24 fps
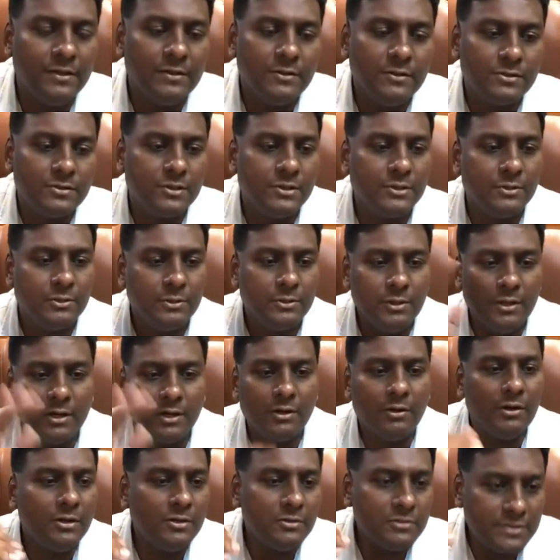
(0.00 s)
So you are
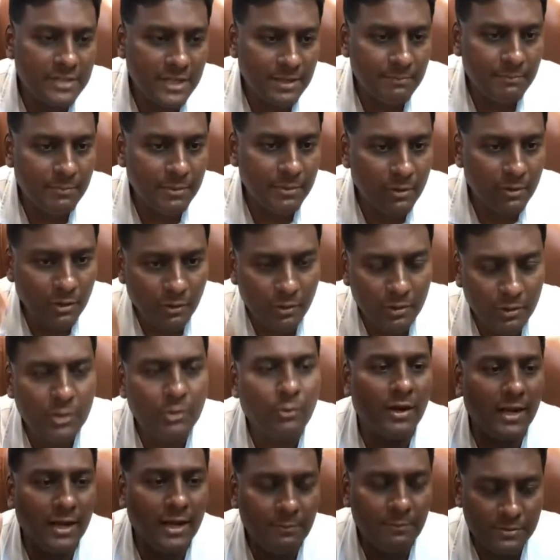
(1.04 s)
going to stay, you are going to
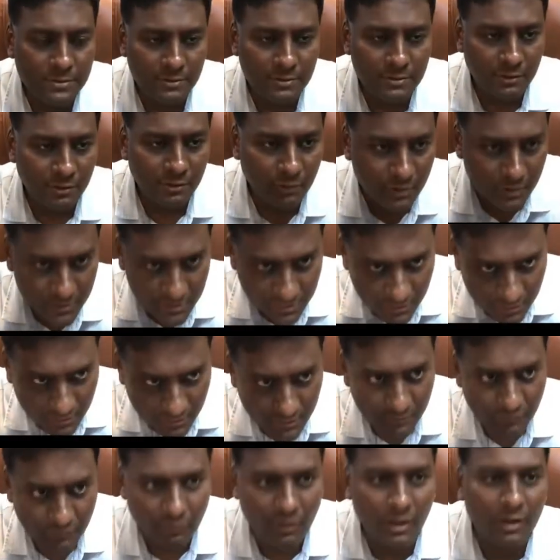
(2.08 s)
collapse, you are going
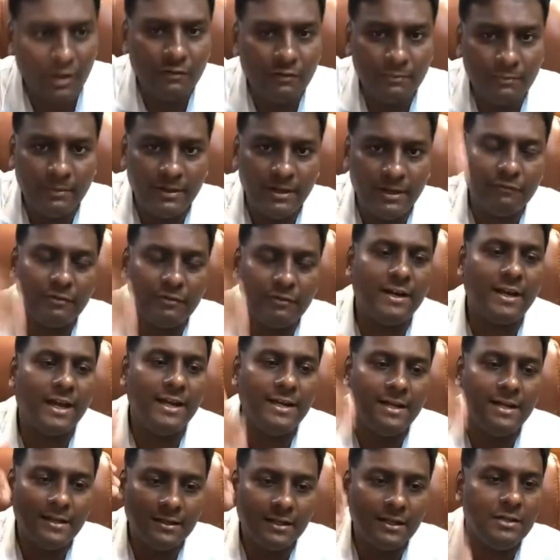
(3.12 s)
to fall from a different
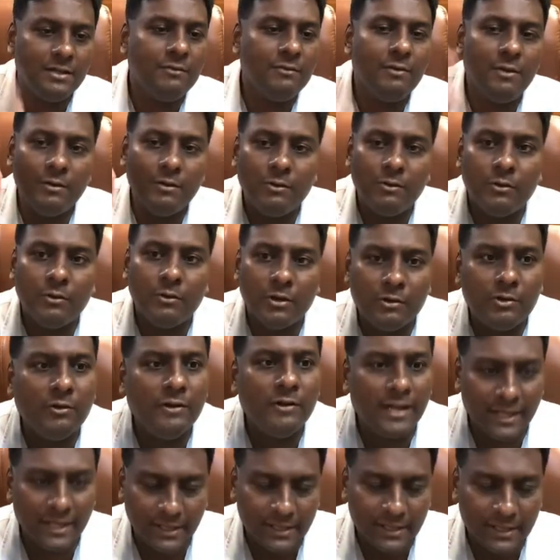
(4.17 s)
height, and then you will going to
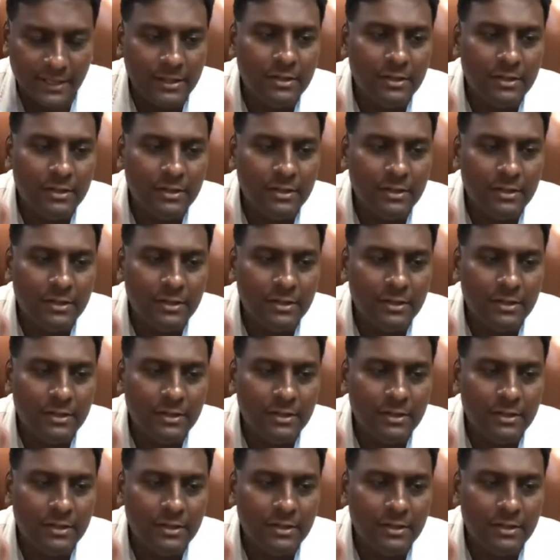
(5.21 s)
die.